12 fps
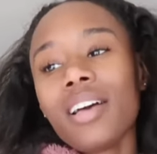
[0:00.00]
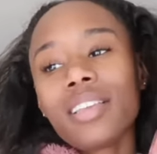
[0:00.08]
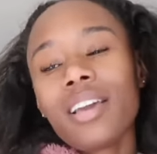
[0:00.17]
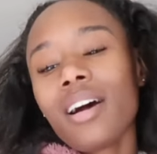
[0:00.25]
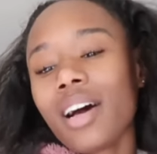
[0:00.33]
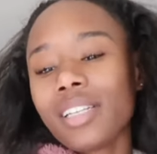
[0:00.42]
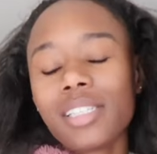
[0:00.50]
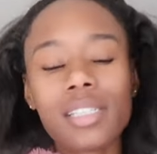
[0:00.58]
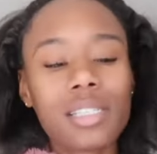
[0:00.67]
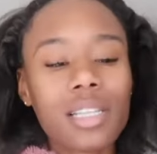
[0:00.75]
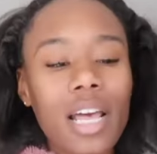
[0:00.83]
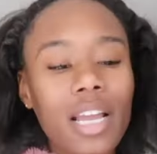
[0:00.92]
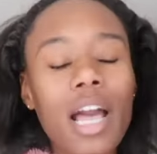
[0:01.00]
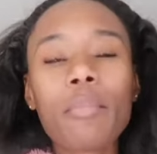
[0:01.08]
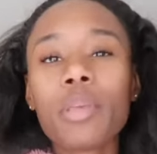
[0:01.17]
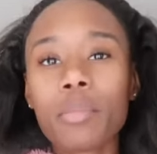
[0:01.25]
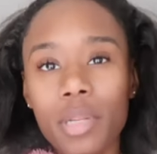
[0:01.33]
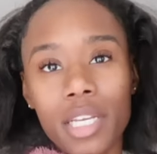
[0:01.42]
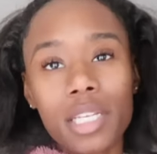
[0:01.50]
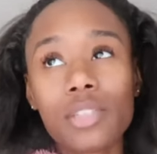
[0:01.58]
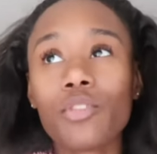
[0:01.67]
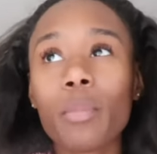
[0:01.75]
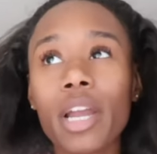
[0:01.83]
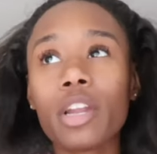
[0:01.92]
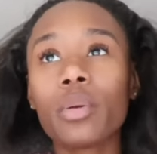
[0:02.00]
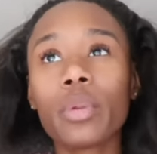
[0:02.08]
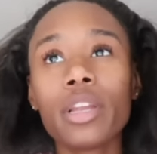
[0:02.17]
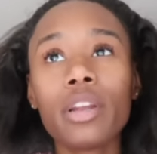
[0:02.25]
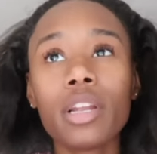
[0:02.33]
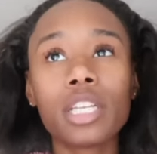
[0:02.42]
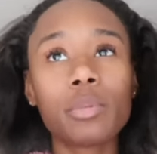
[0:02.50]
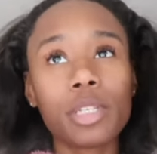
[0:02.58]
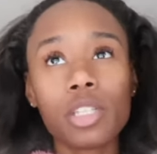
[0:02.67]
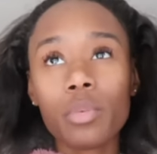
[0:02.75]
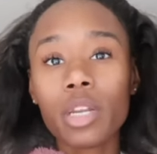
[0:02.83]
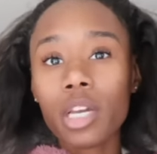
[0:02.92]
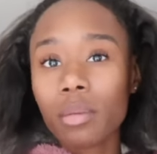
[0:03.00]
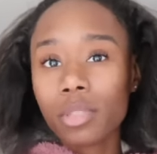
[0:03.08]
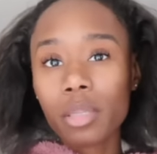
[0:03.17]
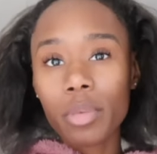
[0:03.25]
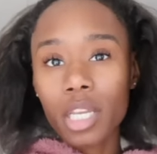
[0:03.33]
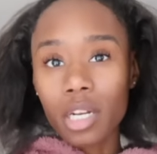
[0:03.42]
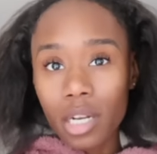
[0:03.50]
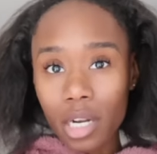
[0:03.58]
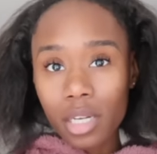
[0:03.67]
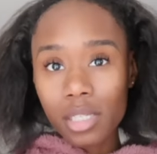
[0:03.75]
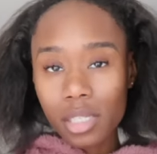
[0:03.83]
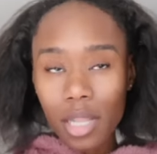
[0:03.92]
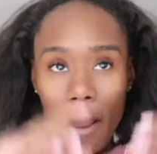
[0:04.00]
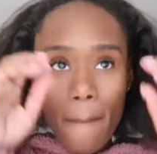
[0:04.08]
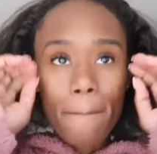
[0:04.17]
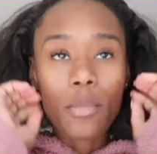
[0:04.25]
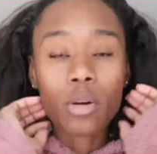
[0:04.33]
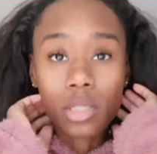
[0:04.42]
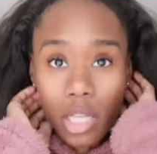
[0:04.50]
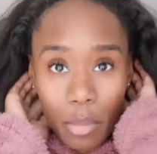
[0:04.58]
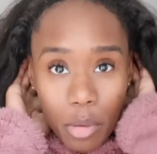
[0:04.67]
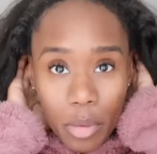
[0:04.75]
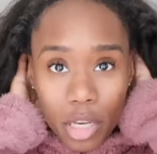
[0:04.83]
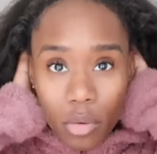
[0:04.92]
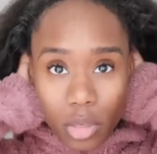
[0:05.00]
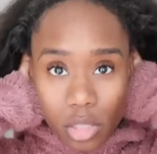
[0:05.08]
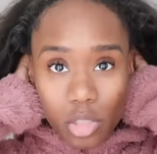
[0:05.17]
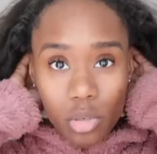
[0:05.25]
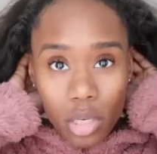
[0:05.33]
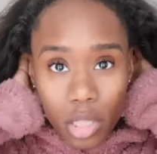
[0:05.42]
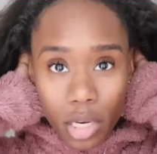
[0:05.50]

yeah, I just, I got big plans for my career, especially when it comes to being a nurse, on top of being a respiratory